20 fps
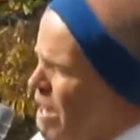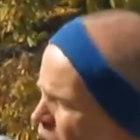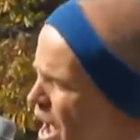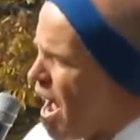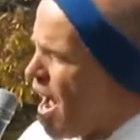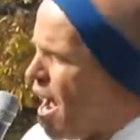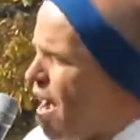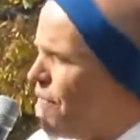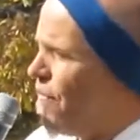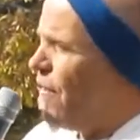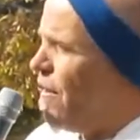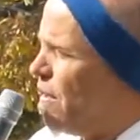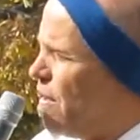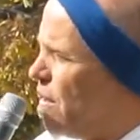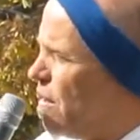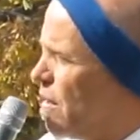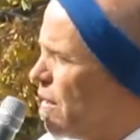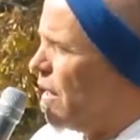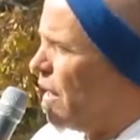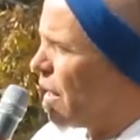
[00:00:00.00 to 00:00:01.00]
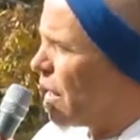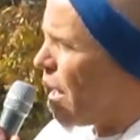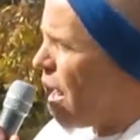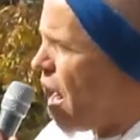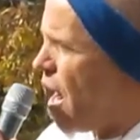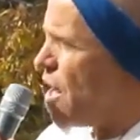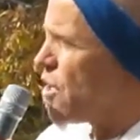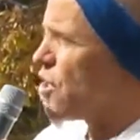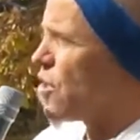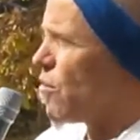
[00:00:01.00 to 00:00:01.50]
have the
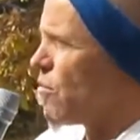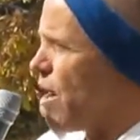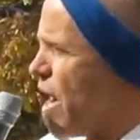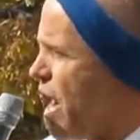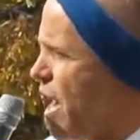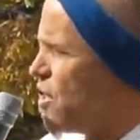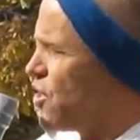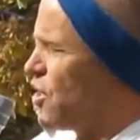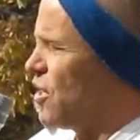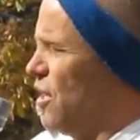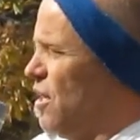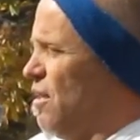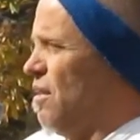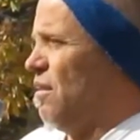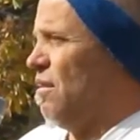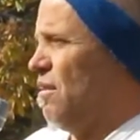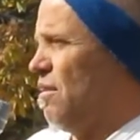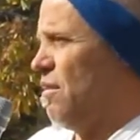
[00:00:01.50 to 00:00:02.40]
incarceration